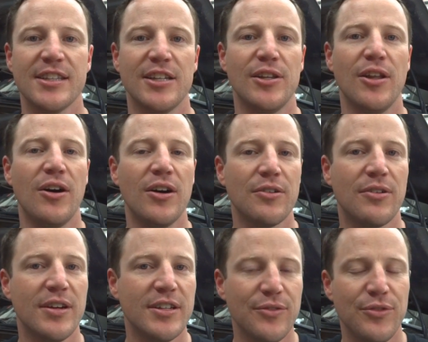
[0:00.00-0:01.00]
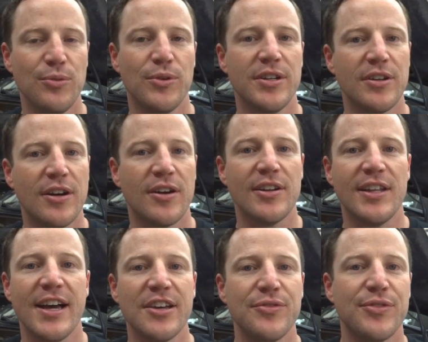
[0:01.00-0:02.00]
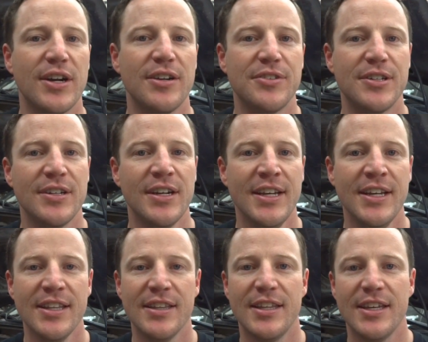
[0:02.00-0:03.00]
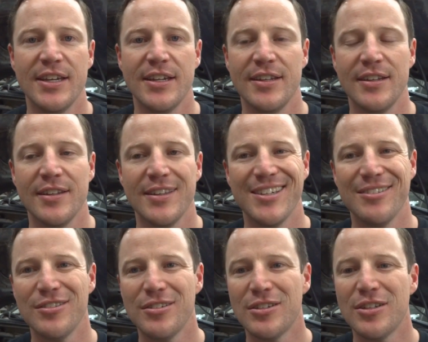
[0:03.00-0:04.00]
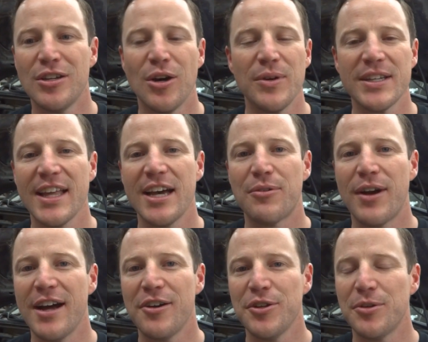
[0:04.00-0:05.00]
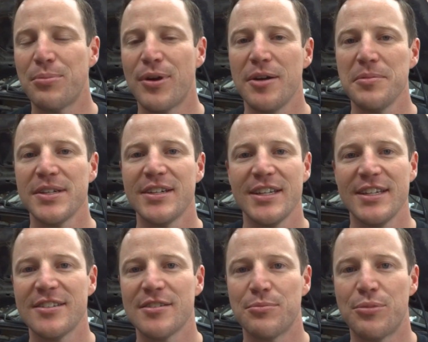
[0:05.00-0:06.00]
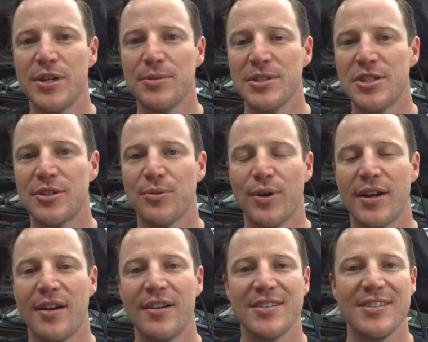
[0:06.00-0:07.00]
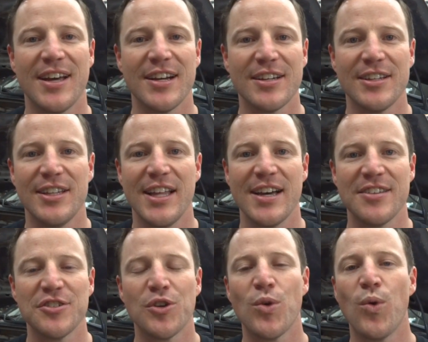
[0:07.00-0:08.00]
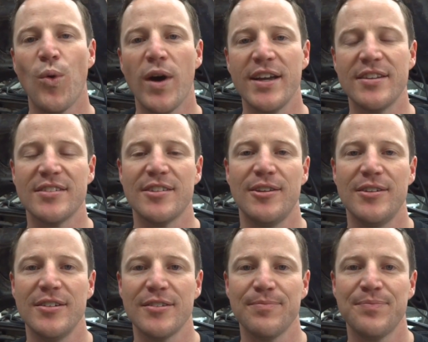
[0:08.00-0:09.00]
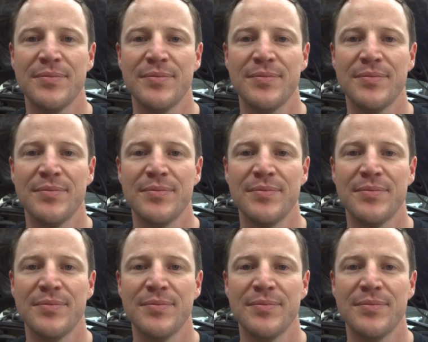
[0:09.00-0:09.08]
in the long run, if you want your car to last forever, then going that route, you're probably going to get some premature wear. It's not going to last quite as long.